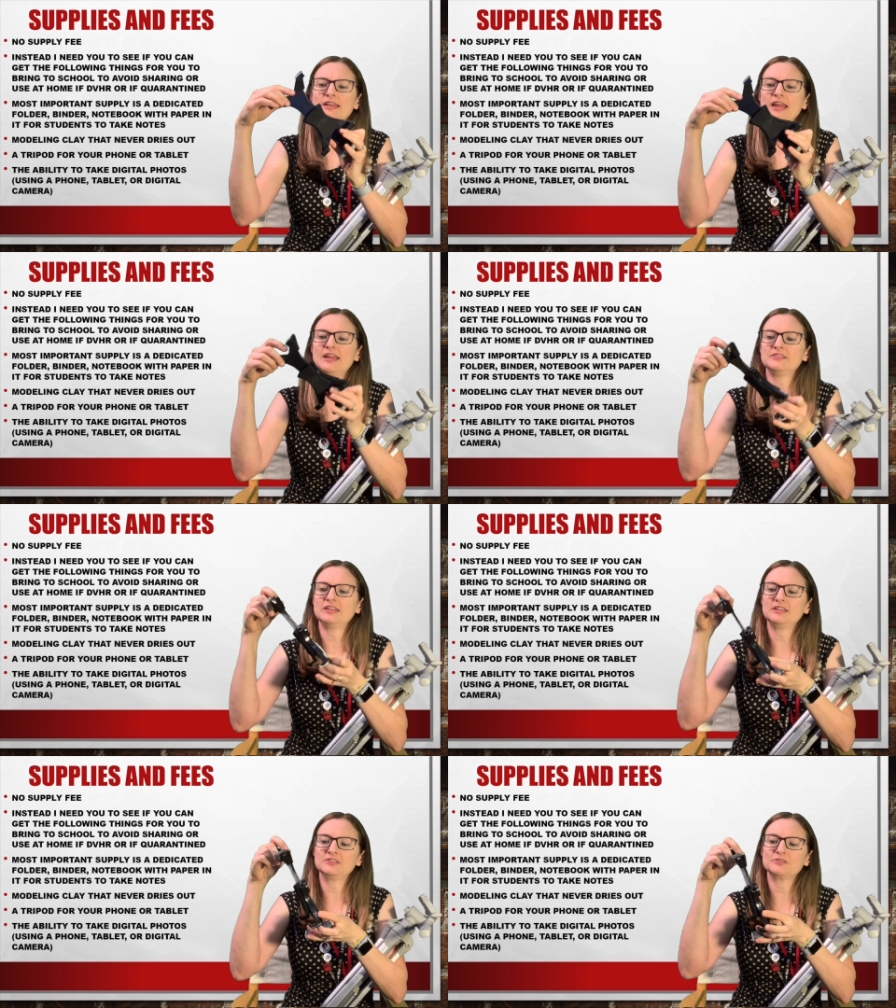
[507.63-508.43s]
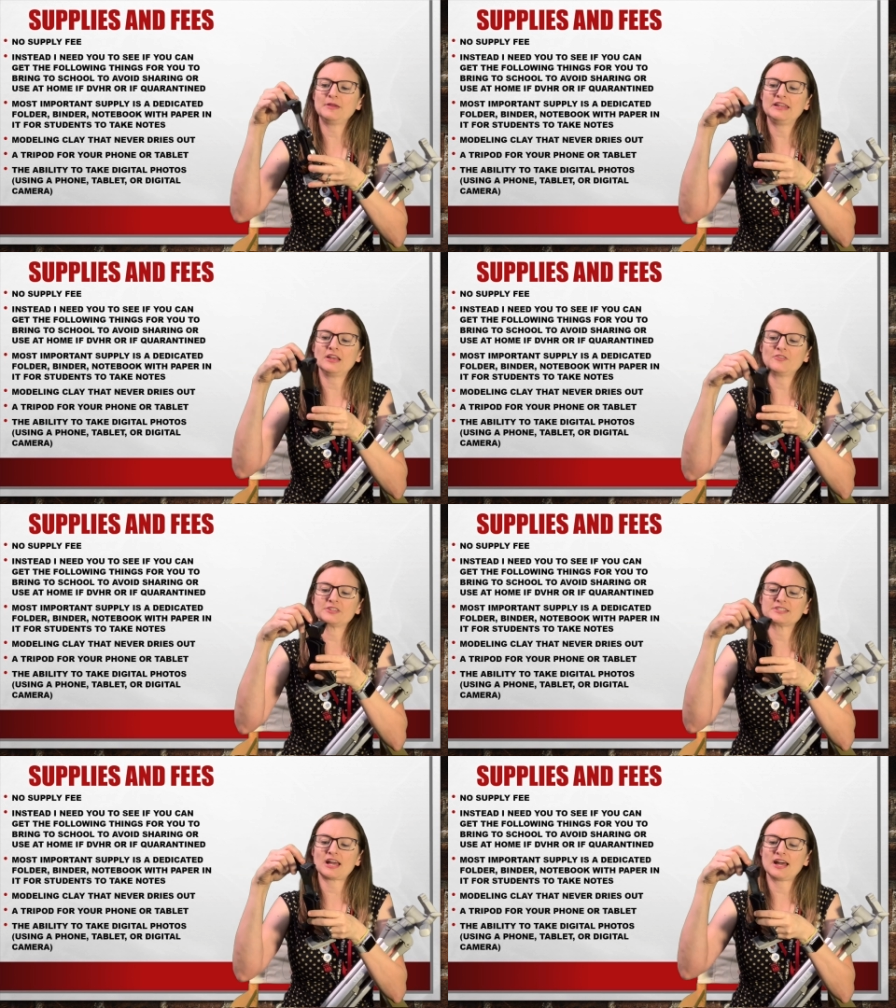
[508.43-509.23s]
and then depending on the
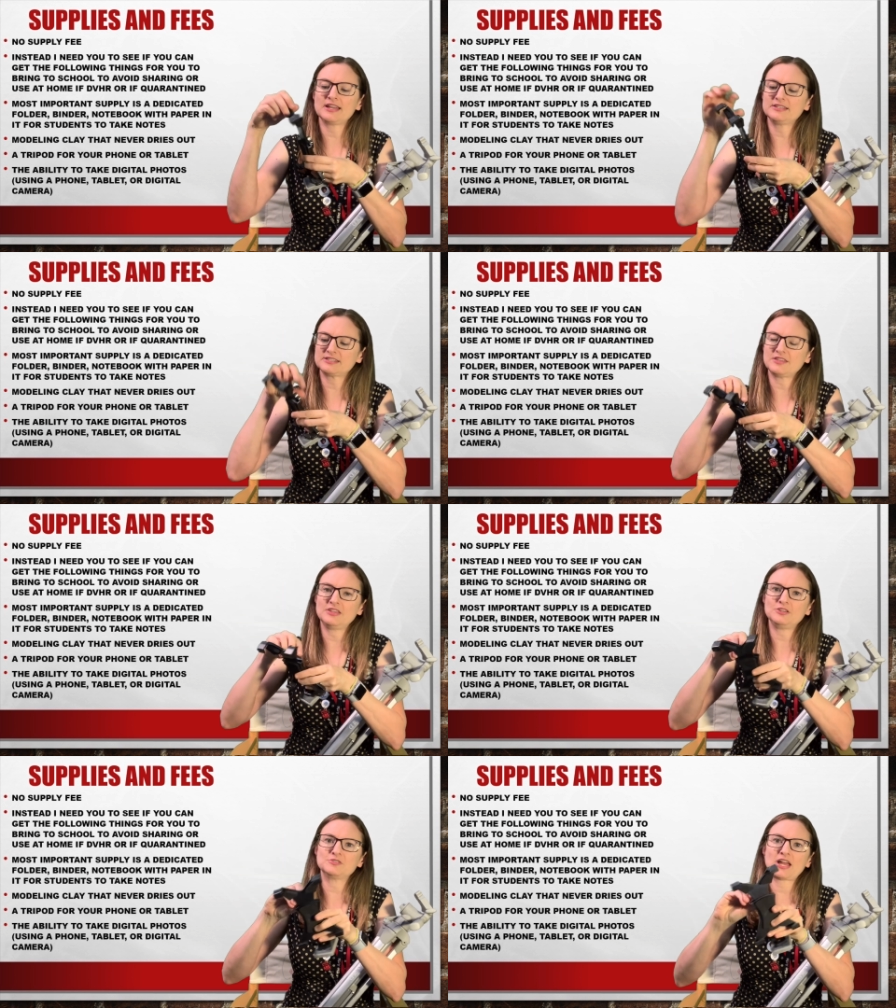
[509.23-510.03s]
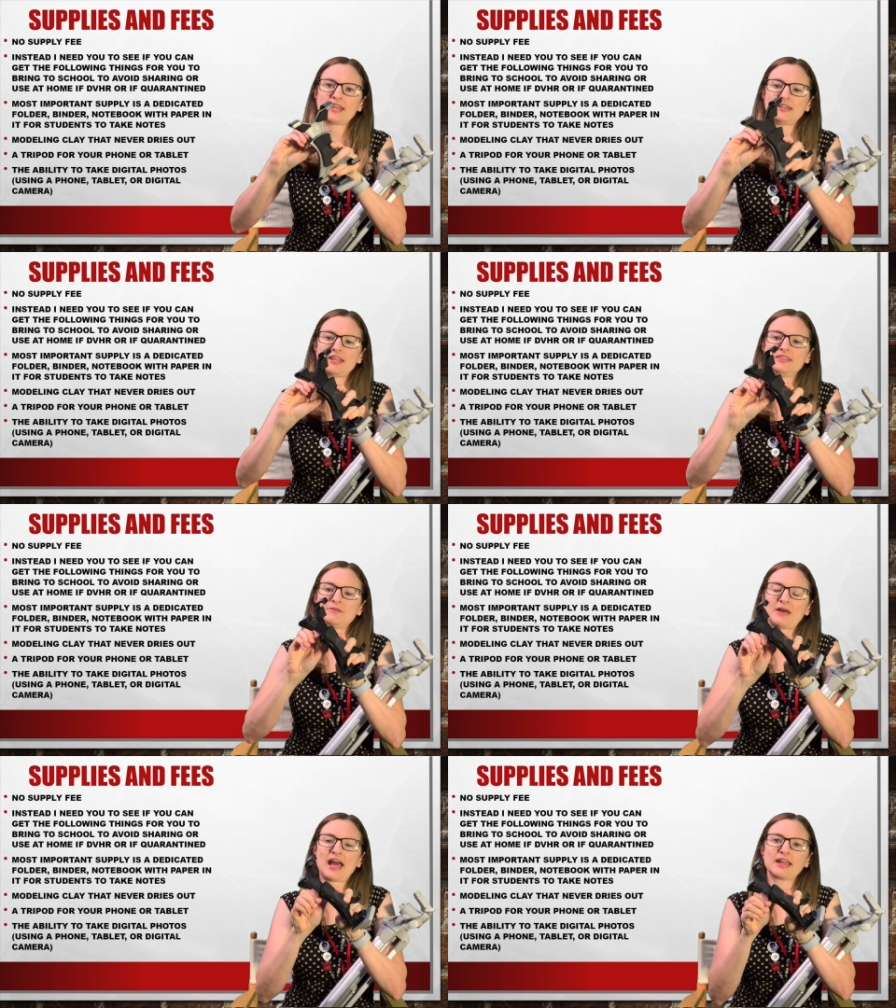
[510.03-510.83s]
size, and then you tighten it in the
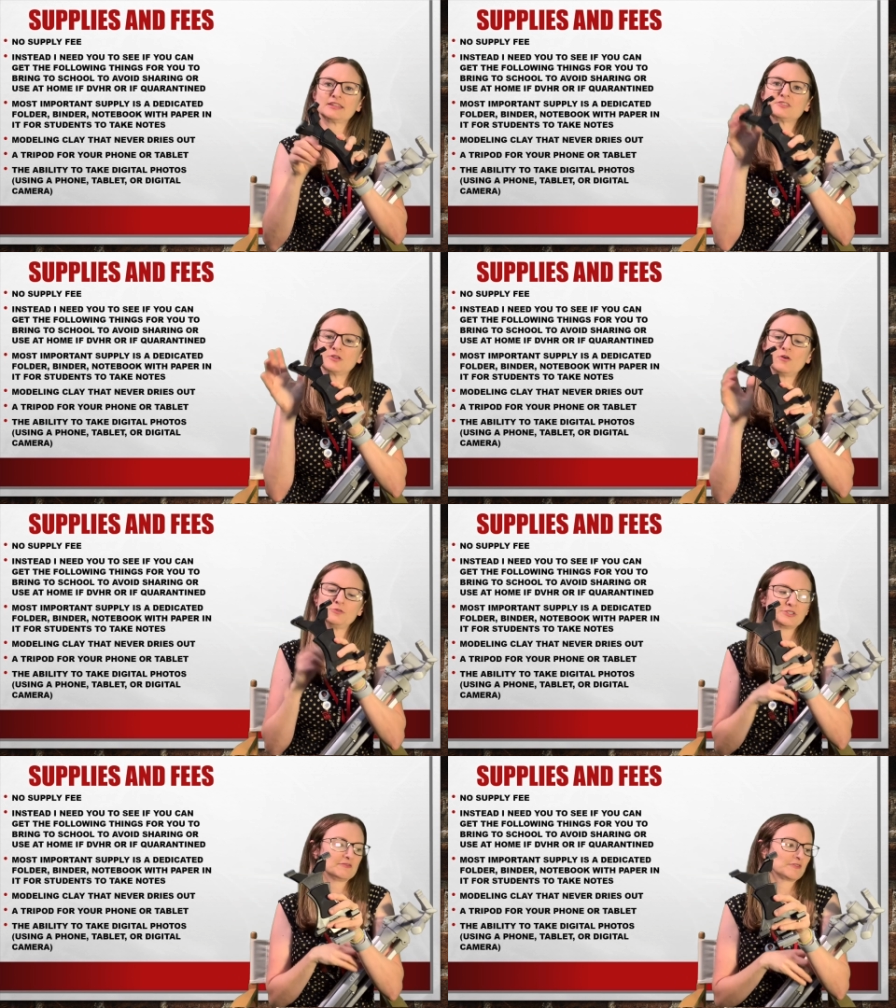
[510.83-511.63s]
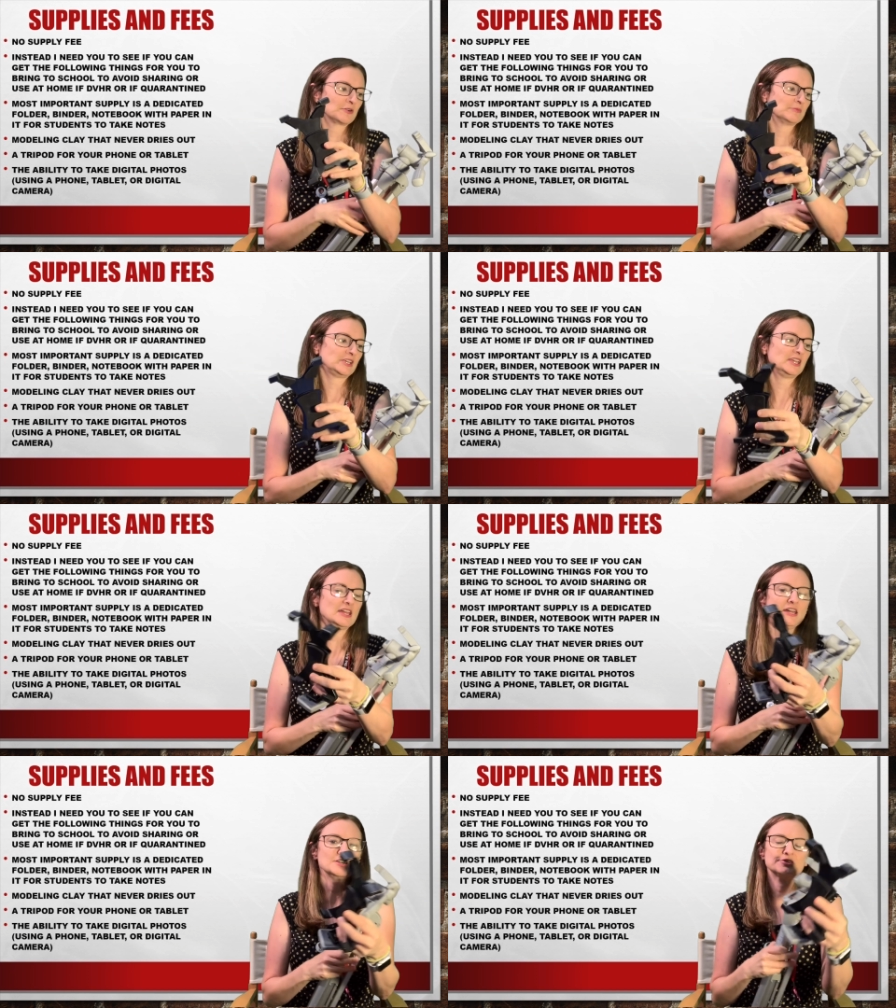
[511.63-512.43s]
back, and so it holds it firmly
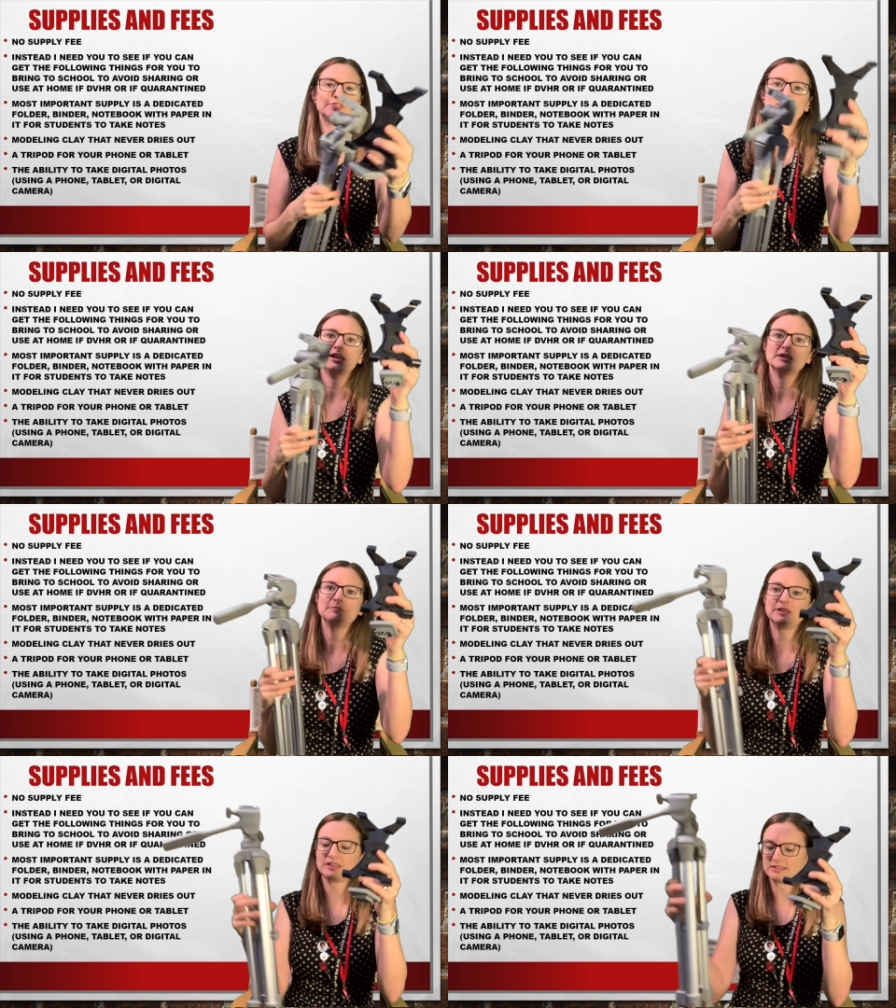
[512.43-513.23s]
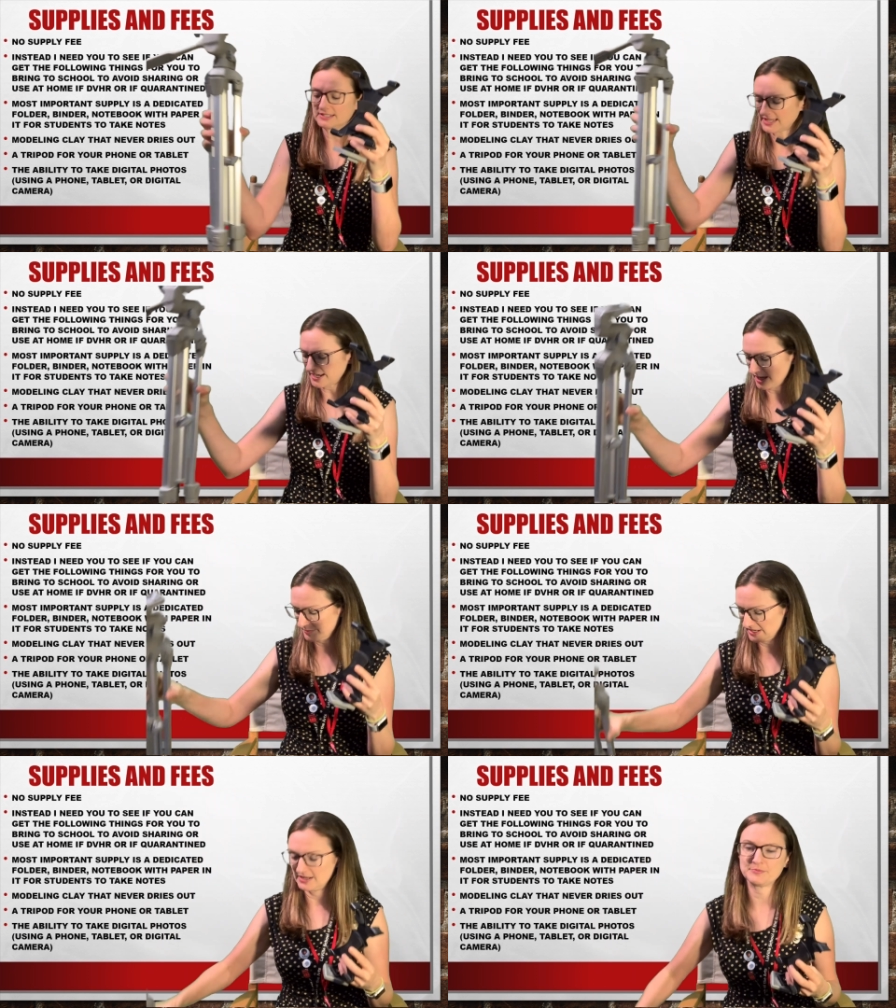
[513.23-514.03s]
so that it can be set
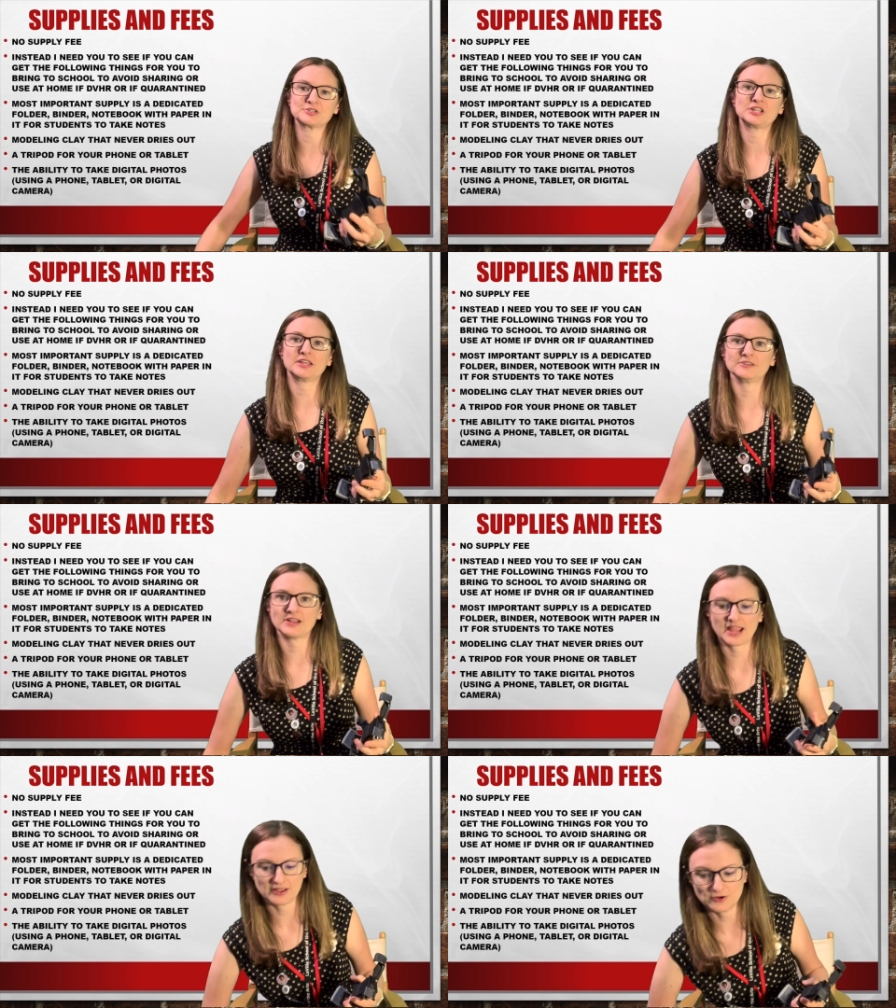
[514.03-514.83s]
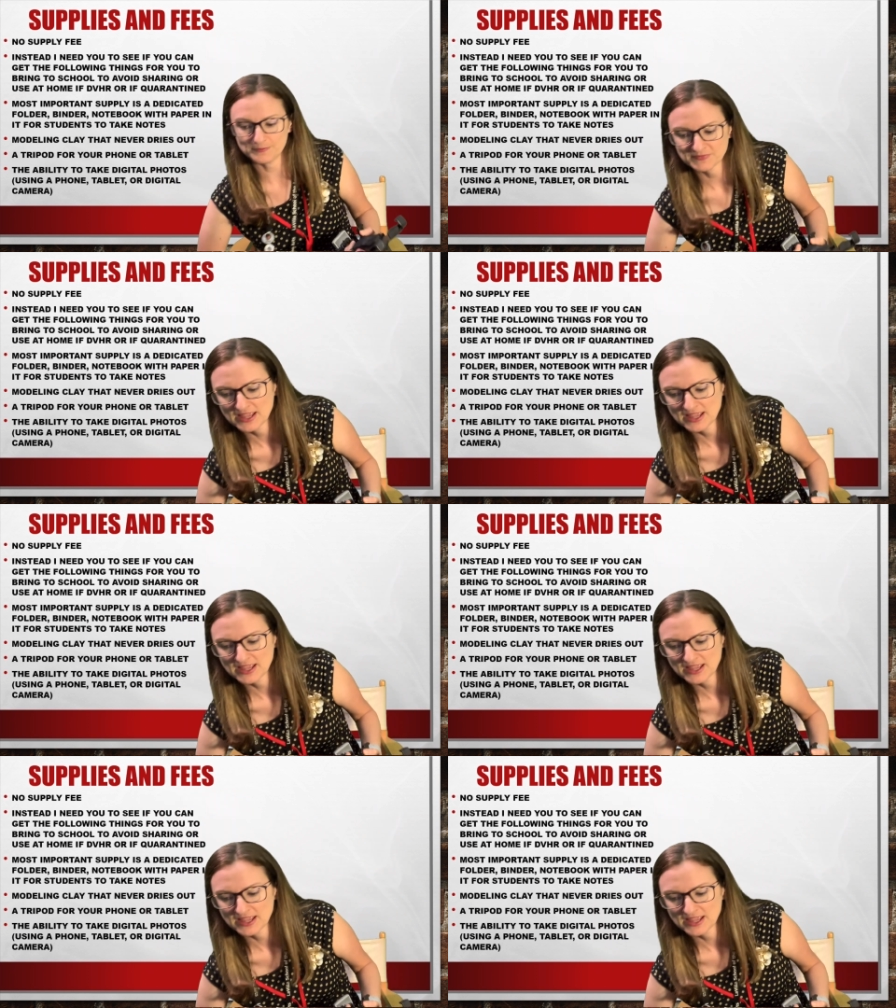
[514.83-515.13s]
up in a particular angle.